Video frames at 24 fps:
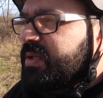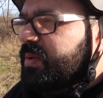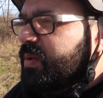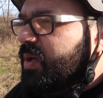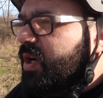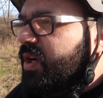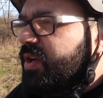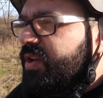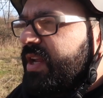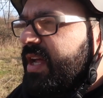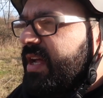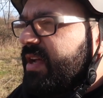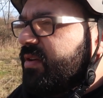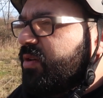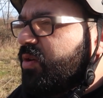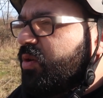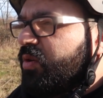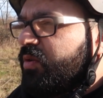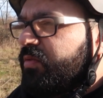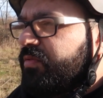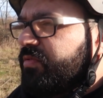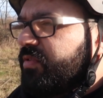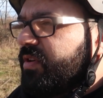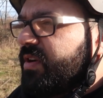you, on that
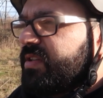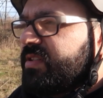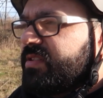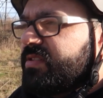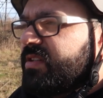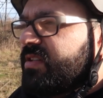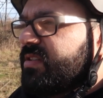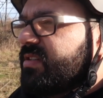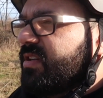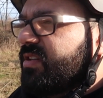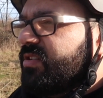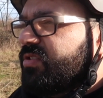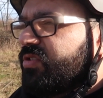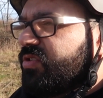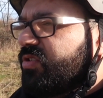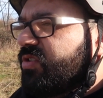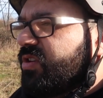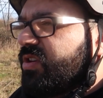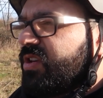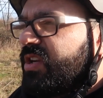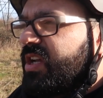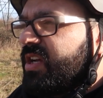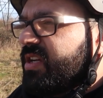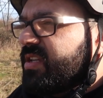whole front at
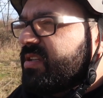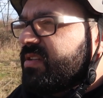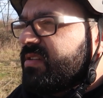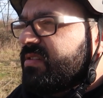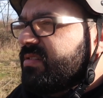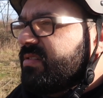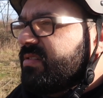all. Like,